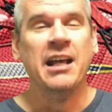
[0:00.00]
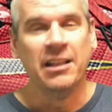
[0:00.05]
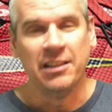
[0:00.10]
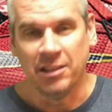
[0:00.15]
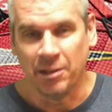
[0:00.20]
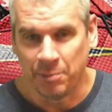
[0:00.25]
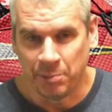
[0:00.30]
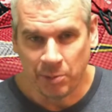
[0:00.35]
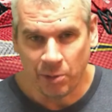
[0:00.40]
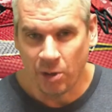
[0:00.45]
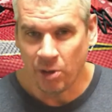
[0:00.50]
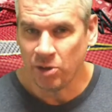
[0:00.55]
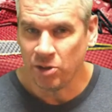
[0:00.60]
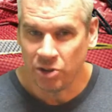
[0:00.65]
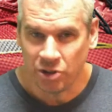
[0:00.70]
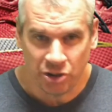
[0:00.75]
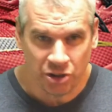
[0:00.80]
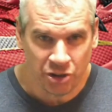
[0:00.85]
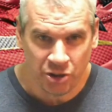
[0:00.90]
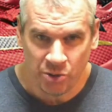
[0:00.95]
Lebron
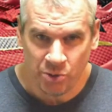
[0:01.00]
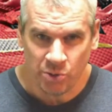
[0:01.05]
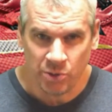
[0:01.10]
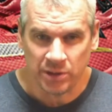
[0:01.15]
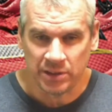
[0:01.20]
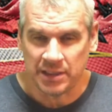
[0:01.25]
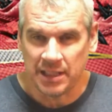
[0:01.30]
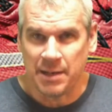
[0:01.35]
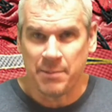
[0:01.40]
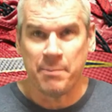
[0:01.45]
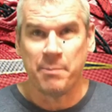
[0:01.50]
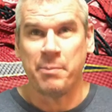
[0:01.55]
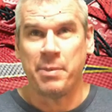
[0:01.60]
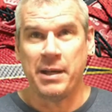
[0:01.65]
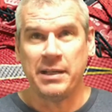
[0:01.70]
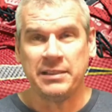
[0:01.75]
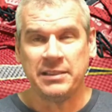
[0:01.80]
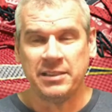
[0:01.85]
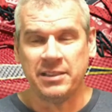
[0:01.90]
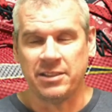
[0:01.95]
shoe? It's an
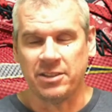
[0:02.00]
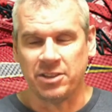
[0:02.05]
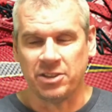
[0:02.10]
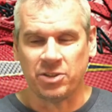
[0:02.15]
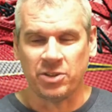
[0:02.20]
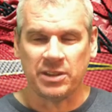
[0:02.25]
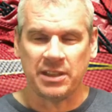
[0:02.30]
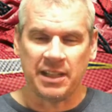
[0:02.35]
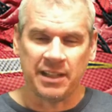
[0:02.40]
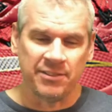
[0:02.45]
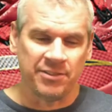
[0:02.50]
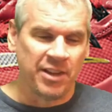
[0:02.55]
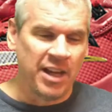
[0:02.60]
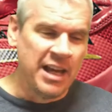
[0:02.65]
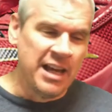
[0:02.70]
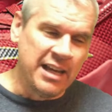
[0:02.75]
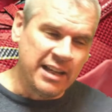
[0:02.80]
ambassador, so it kind of